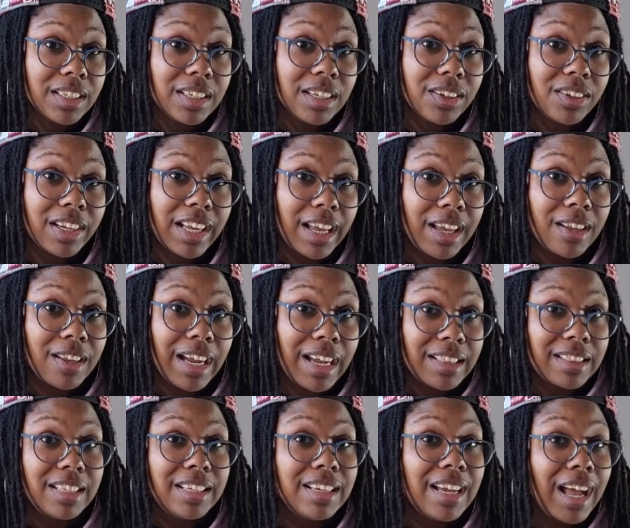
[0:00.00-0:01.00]
Okay? I
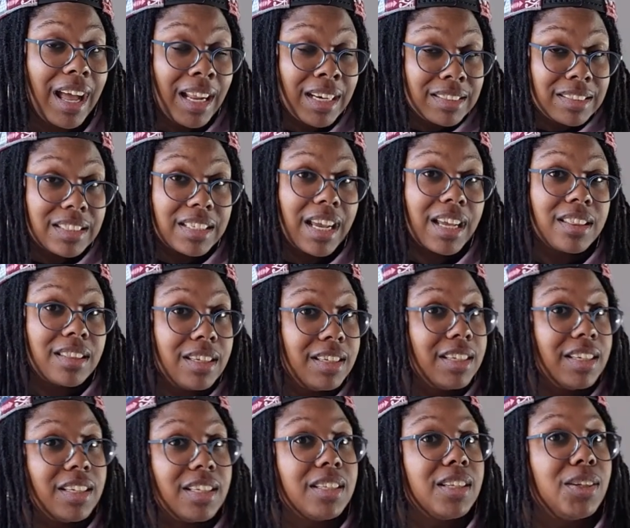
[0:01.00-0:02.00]
think, honestly, I think
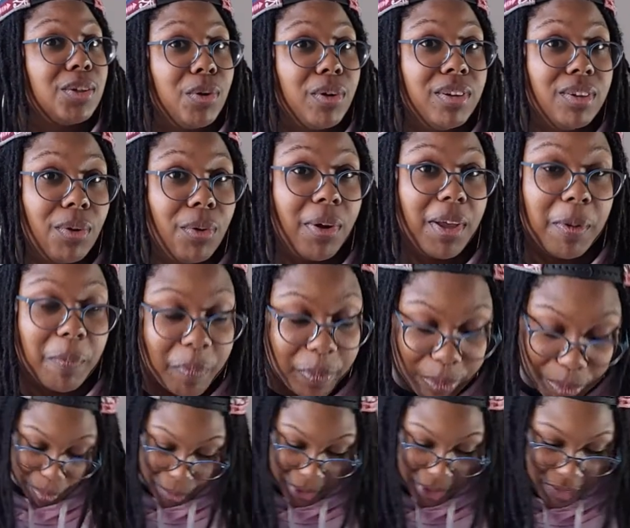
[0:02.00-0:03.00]
he's a little annoyed.
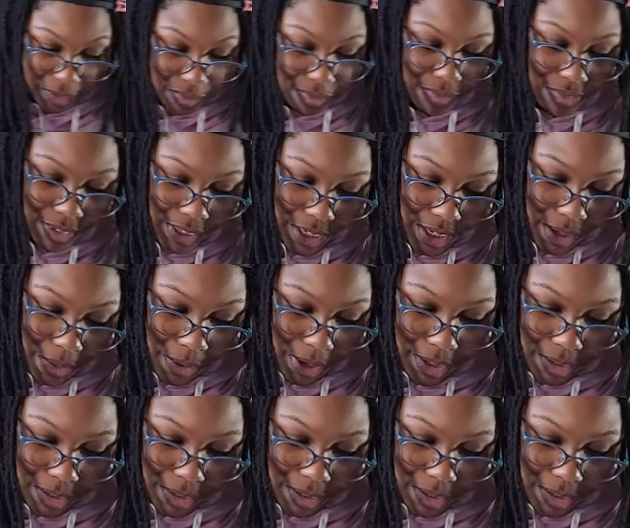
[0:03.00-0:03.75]
But anyway.